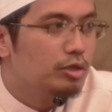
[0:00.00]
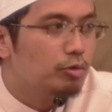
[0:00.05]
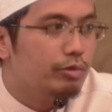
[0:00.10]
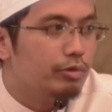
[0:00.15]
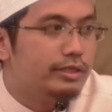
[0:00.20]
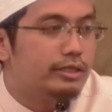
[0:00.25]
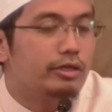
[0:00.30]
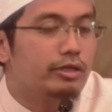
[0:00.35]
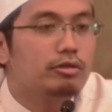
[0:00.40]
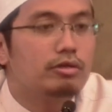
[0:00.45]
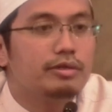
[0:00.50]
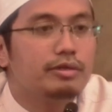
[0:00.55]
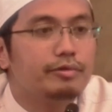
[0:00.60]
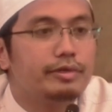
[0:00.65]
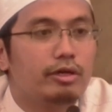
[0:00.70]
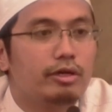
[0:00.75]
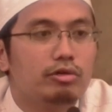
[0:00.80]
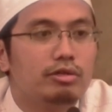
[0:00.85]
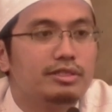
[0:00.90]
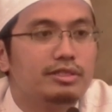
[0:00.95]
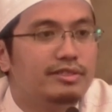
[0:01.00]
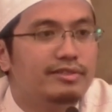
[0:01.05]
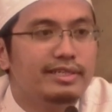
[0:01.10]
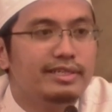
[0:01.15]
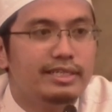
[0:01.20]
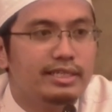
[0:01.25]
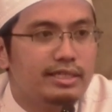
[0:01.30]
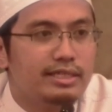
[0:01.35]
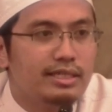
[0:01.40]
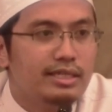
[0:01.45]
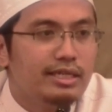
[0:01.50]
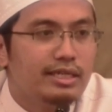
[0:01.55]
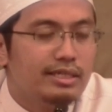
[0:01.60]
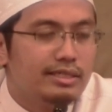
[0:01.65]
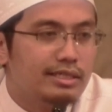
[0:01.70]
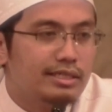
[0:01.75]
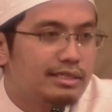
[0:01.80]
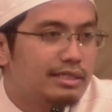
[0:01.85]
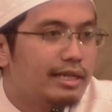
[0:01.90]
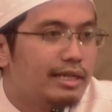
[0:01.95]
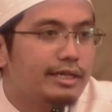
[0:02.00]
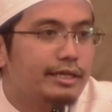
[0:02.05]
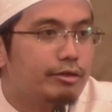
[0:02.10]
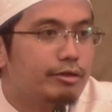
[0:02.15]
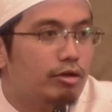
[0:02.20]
We cannot, we cannot treat it just like a